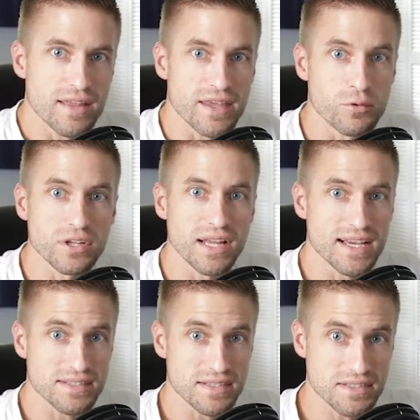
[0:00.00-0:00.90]
They
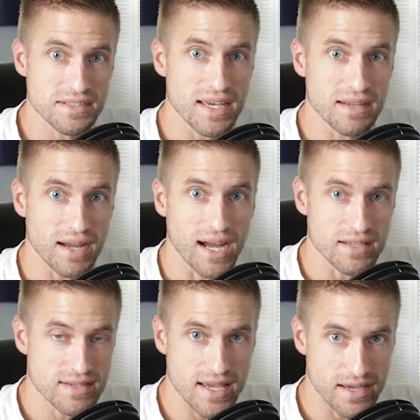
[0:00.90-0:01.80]
realized it said
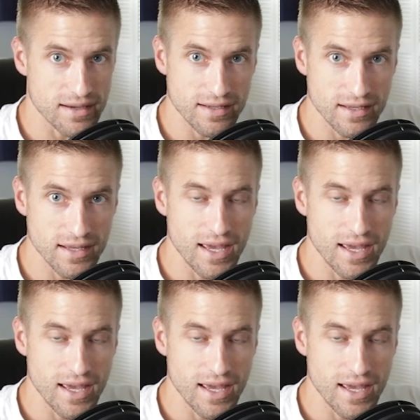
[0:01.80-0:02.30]
Isaiah,